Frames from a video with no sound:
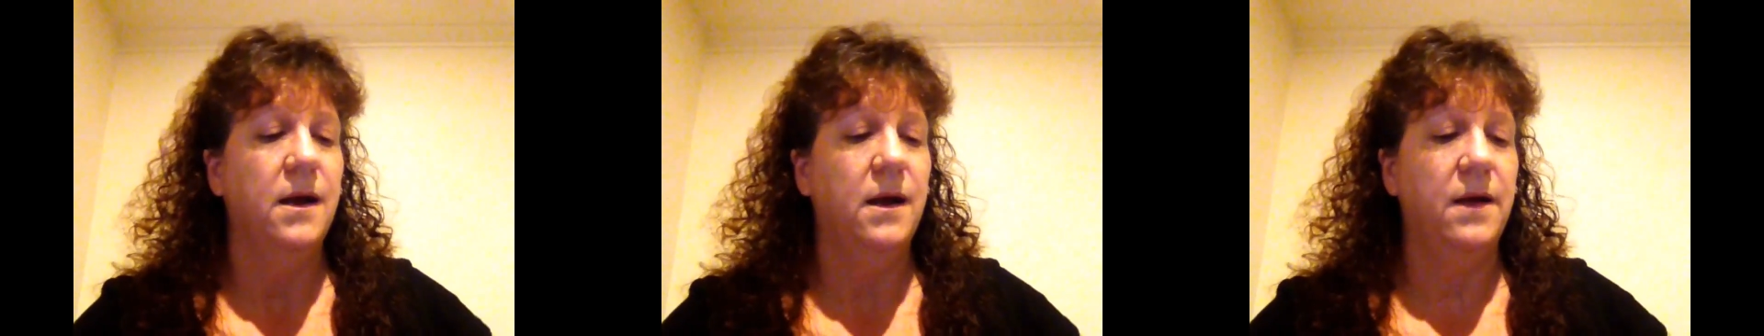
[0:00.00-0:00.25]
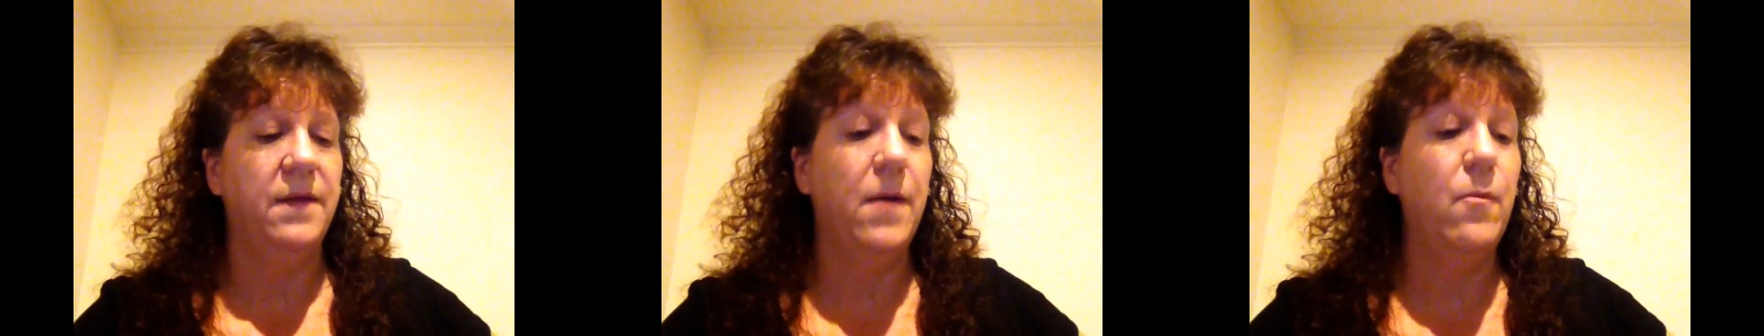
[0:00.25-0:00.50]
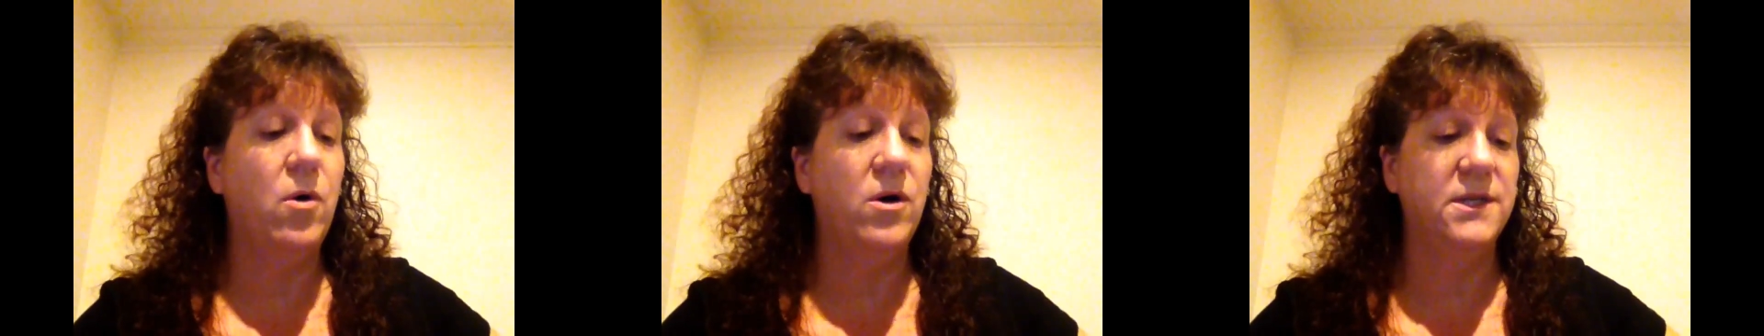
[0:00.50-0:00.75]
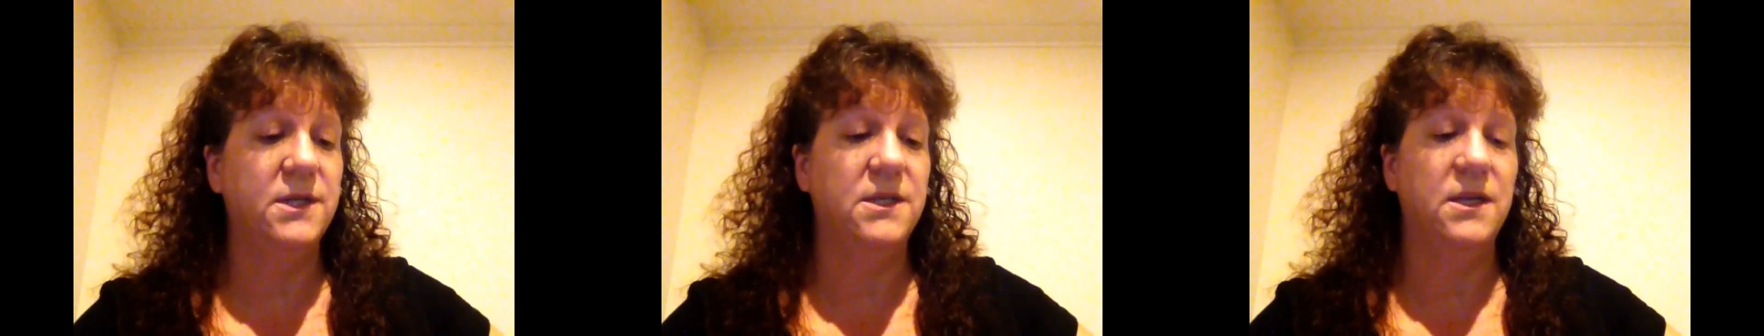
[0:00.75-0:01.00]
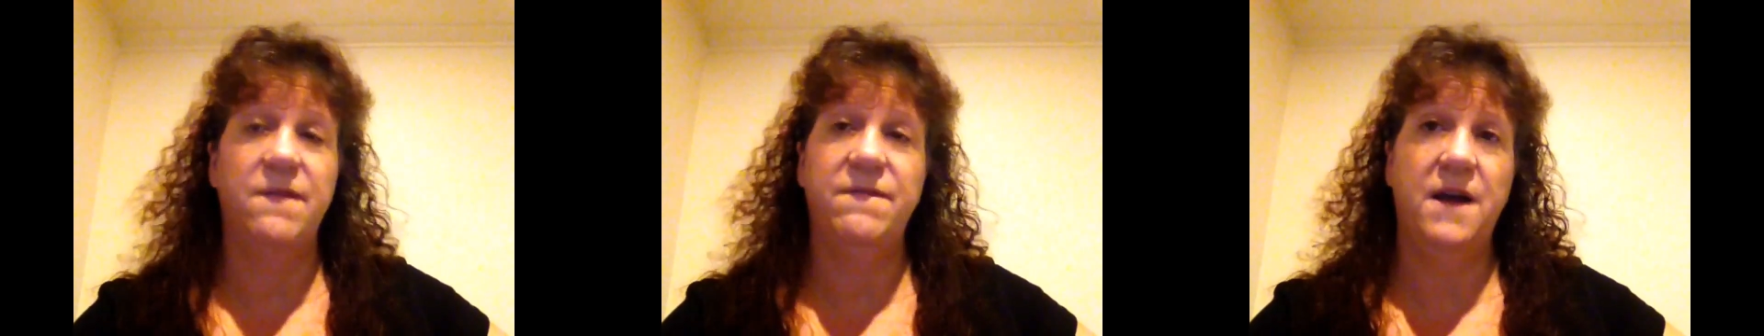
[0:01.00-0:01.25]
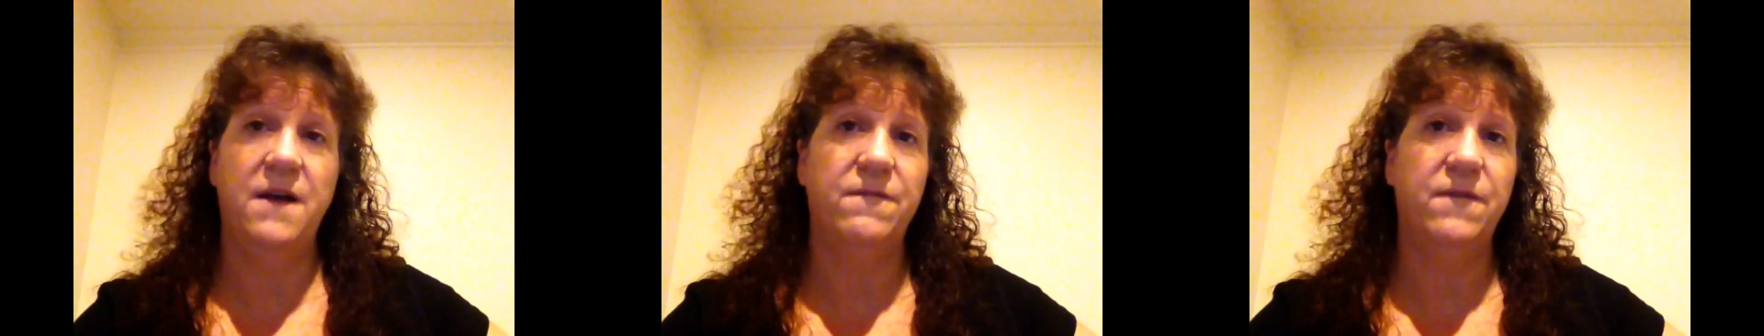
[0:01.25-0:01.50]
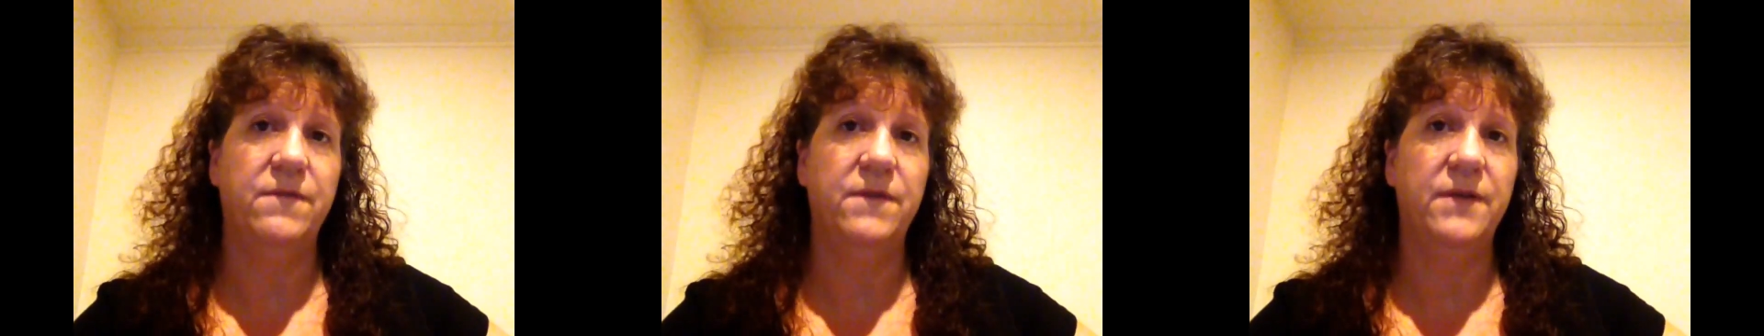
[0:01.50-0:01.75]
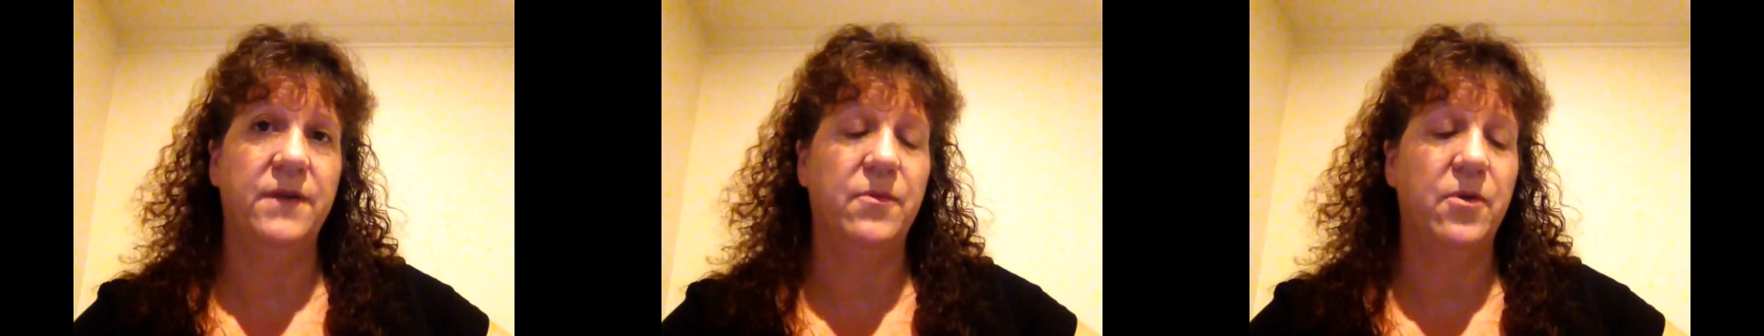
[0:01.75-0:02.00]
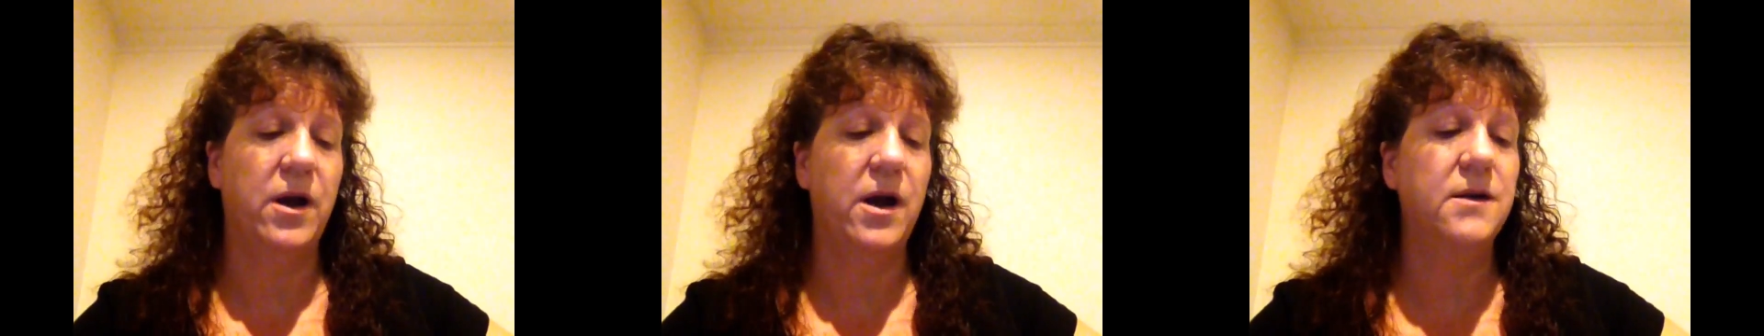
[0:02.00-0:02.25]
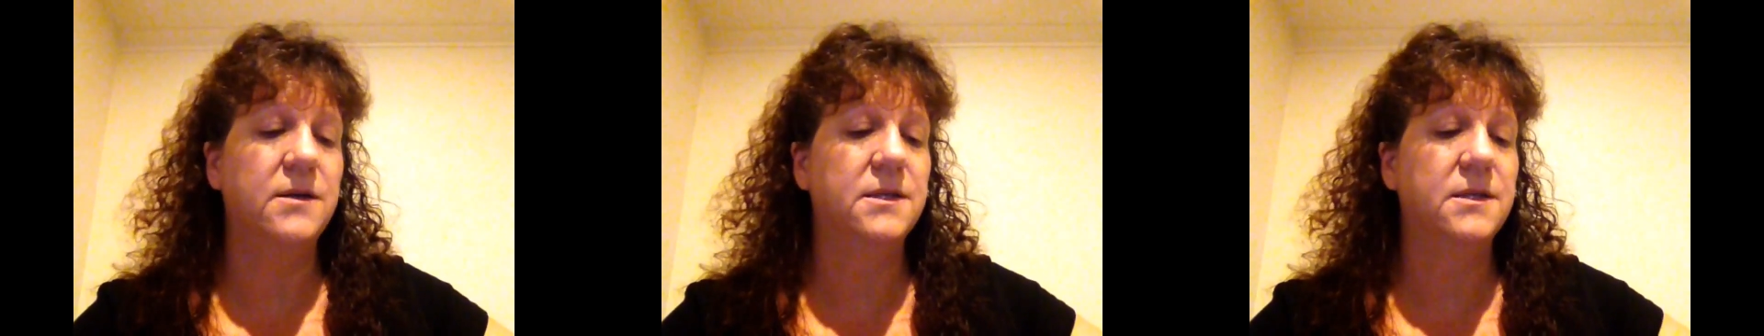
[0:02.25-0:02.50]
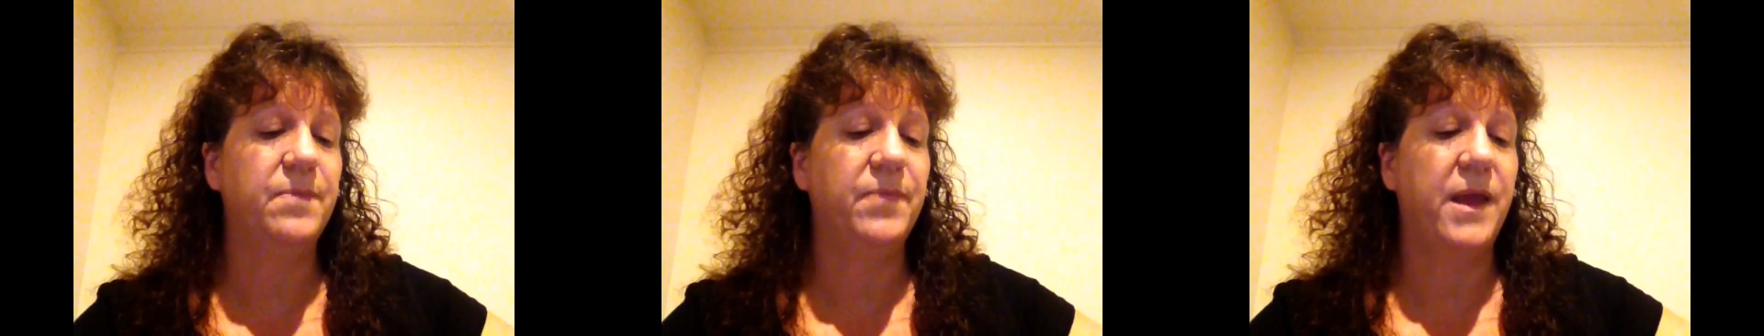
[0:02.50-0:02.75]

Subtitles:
That was until I found Forever Living products